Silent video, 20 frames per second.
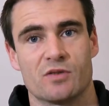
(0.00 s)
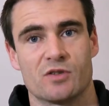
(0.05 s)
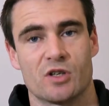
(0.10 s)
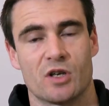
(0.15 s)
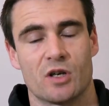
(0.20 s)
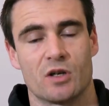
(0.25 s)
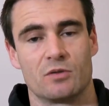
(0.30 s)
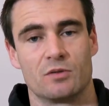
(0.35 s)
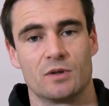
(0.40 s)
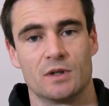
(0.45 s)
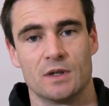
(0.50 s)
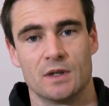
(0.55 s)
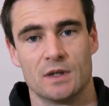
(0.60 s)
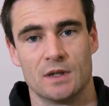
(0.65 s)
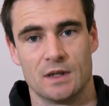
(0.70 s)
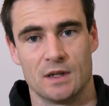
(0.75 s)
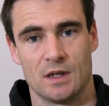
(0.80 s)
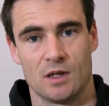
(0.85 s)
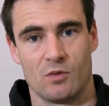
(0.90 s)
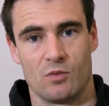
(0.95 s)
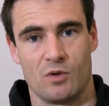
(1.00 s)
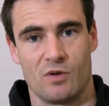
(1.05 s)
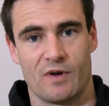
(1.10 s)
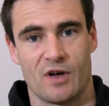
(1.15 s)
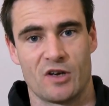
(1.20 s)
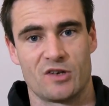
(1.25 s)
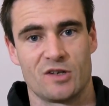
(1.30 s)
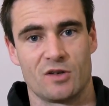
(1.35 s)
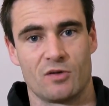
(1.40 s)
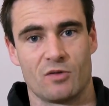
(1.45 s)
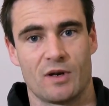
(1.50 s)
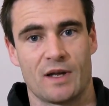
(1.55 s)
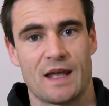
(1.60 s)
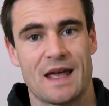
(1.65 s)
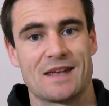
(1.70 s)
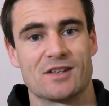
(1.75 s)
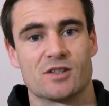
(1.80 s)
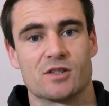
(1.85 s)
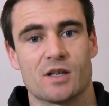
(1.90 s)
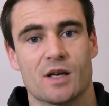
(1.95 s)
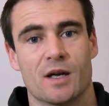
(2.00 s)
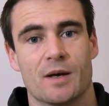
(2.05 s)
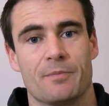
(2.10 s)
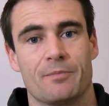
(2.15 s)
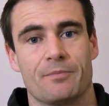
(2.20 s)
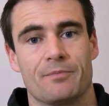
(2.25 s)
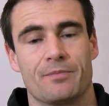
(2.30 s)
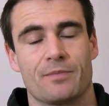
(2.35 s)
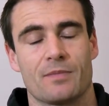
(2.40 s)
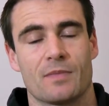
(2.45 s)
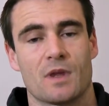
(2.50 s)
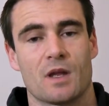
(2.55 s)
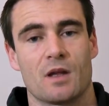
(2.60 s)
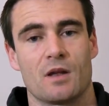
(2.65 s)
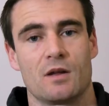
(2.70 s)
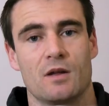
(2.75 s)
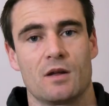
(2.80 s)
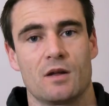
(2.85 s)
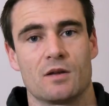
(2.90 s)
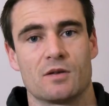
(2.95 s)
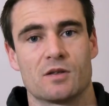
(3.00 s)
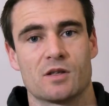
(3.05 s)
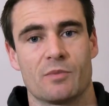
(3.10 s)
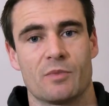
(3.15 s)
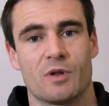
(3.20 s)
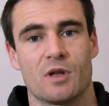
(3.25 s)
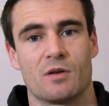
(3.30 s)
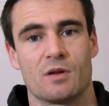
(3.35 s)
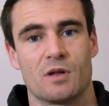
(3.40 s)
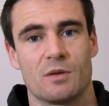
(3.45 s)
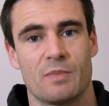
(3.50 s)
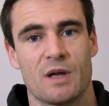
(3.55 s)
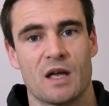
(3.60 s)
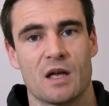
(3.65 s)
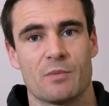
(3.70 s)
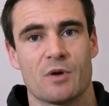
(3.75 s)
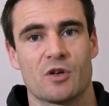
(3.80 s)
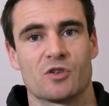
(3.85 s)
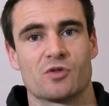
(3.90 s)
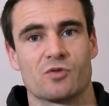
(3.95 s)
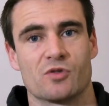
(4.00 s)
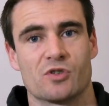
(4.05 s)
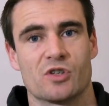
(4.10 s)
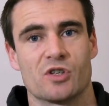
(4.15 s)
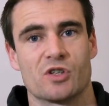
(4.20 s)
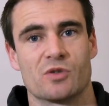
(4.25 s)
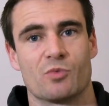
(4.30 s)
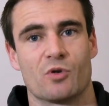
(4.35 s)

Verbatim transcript: So we've actually got to get his, um, uh, some of the, the bigger muscles in his